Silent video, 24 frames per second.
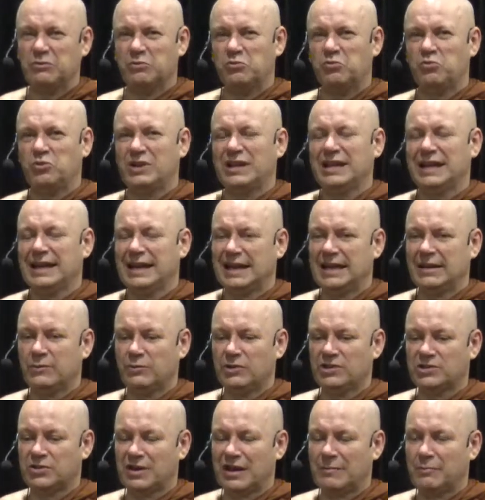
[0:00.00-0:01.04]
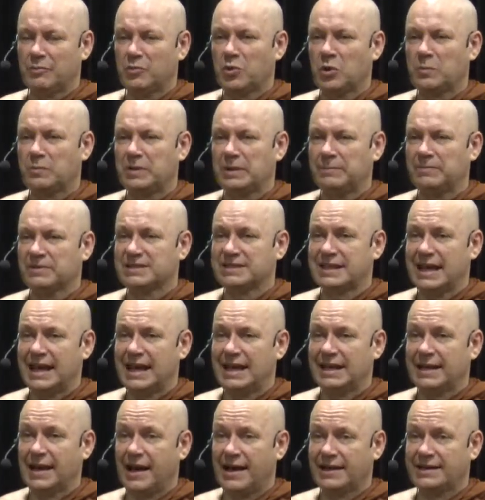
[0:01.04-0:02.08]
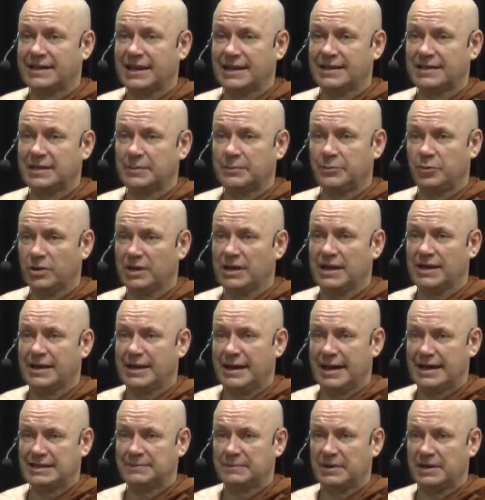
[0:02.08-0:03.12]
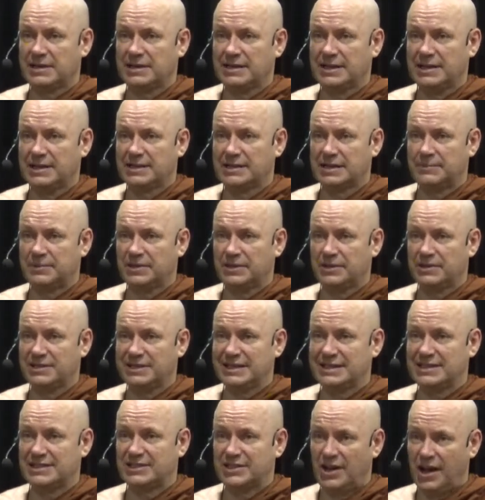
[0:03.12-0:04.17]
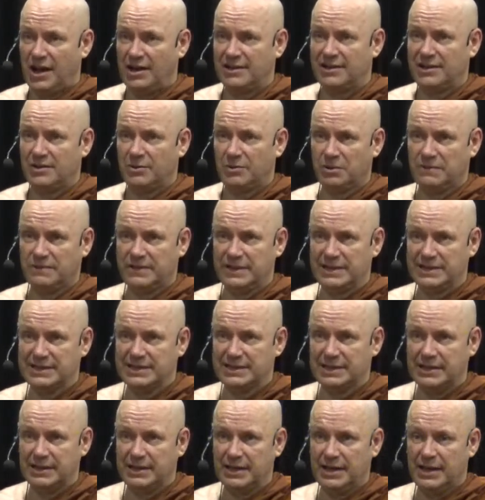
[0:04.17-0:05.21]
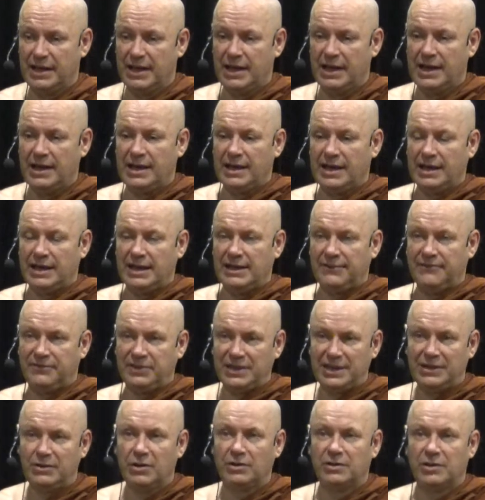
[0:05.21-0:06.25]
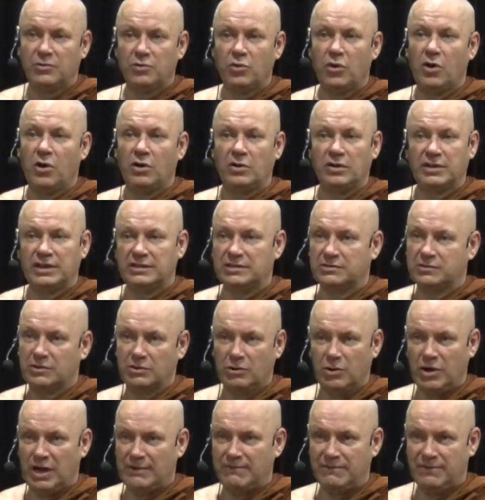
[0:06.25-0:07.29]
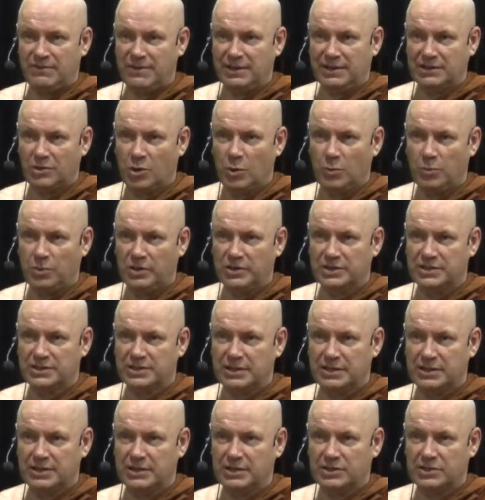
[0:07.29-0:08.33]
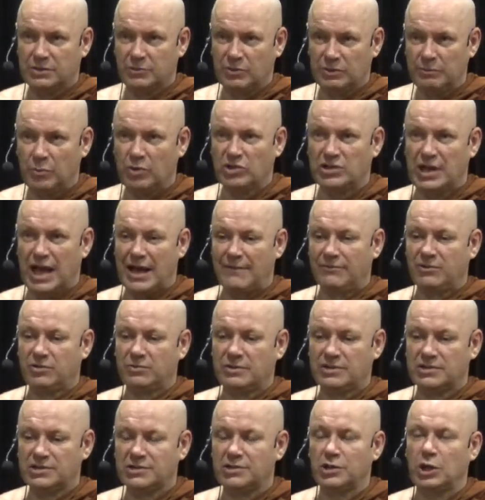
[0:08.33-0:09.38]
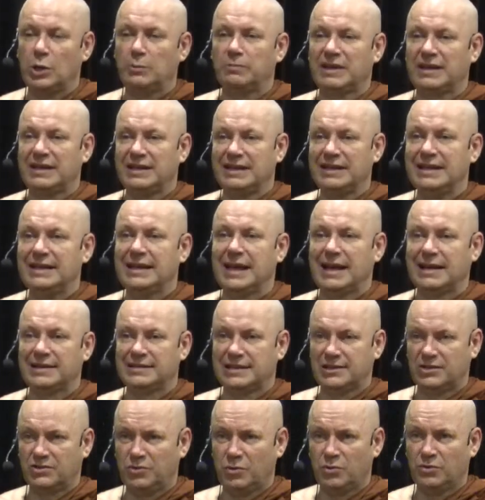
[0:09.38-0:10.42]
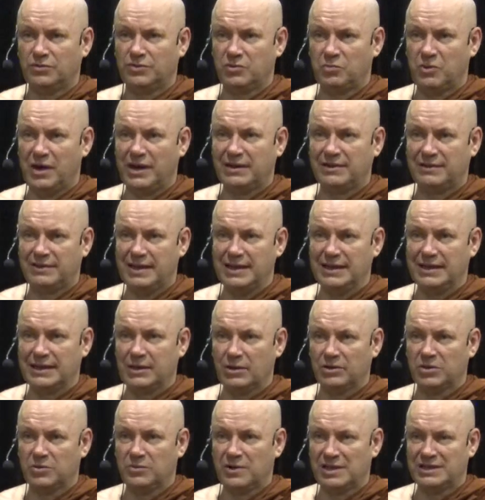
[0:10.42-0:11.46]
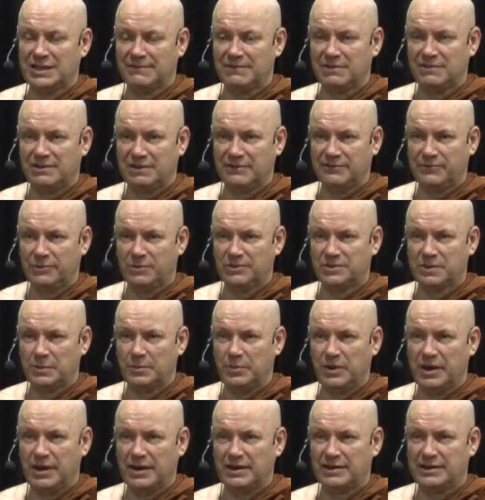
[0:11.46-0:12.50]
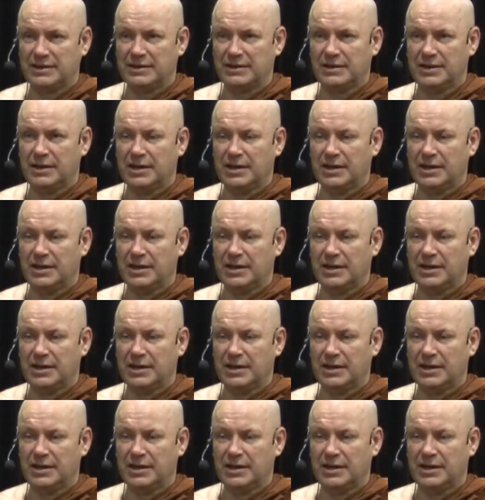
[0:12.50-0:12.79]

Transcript: really, we should have more people saying, I take the Buddha as my teacher because he started all of this. Uh, if he got it wrong, everything is hopeless. So we must have to assume that he actually taught the right thing. Otherwise, everything falls apart. Uh,